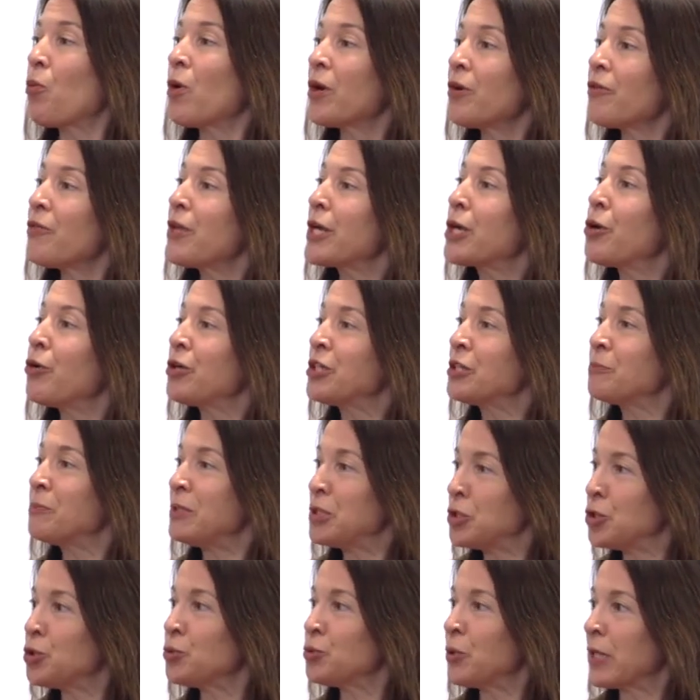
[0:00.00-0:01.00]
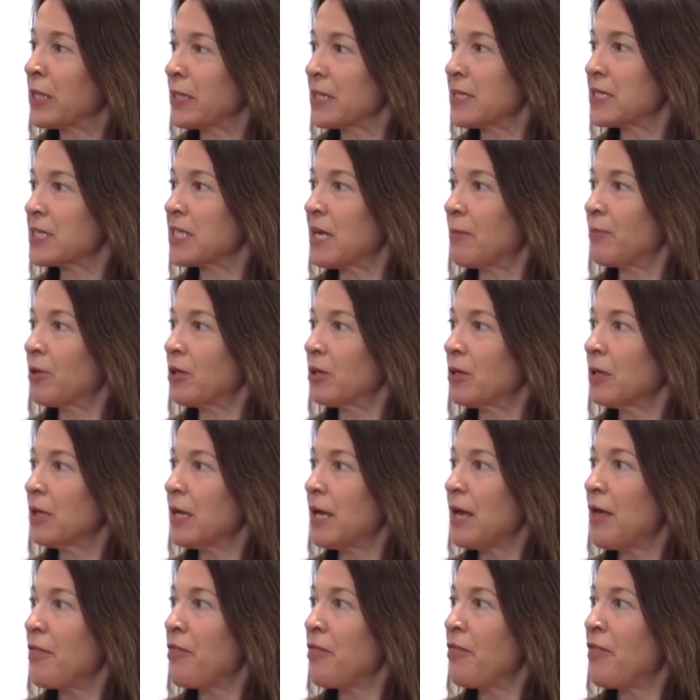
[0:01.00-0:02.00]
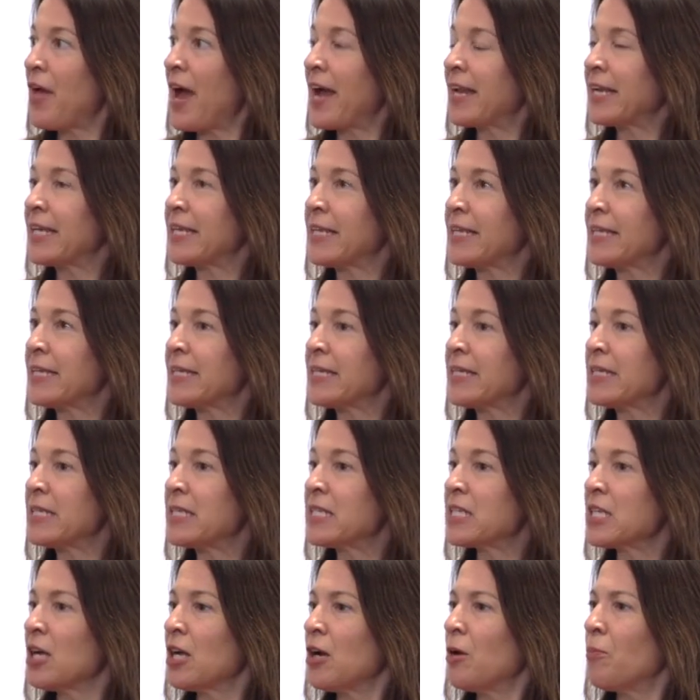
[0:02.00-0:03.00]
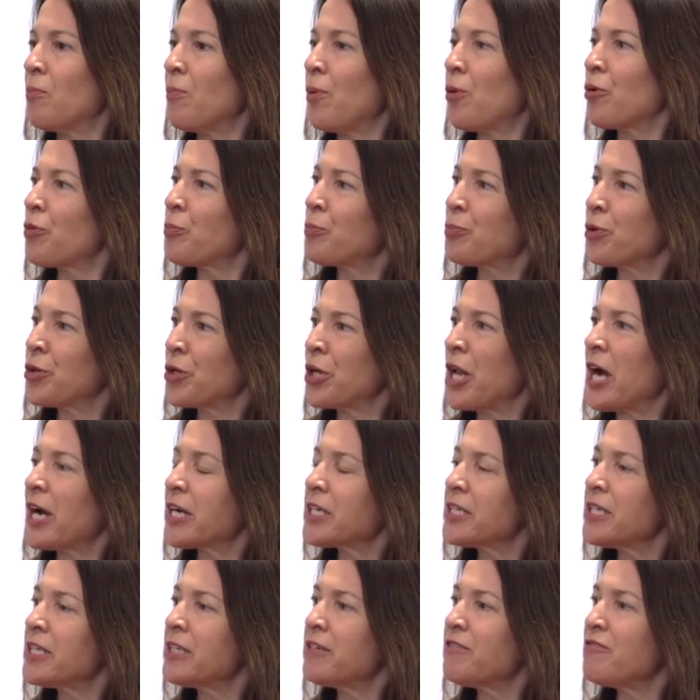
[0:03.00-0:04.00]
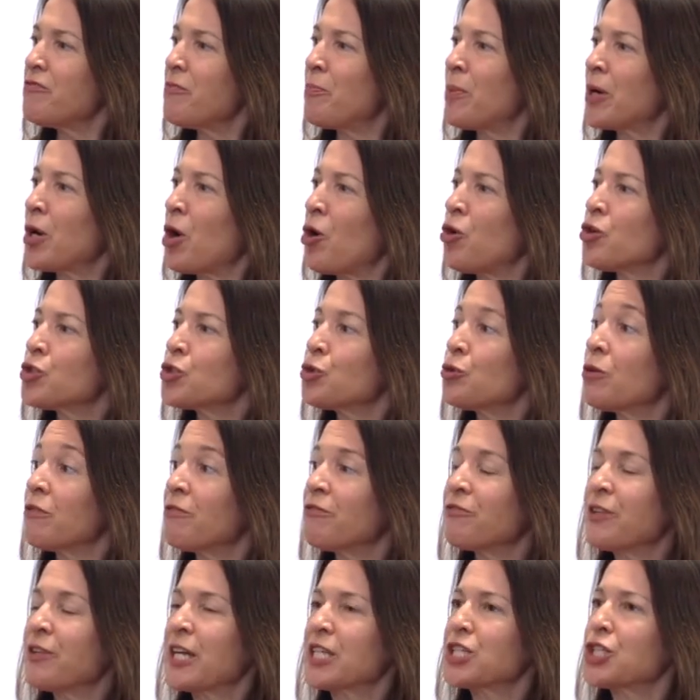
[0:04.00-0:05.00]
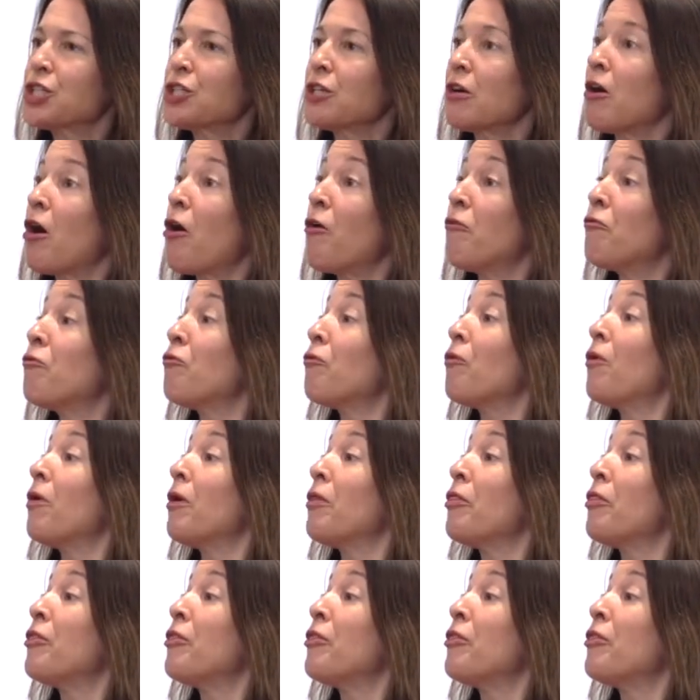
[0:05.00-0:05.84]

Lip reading: What are they going to be doing this summer that is both productive but also a reflection of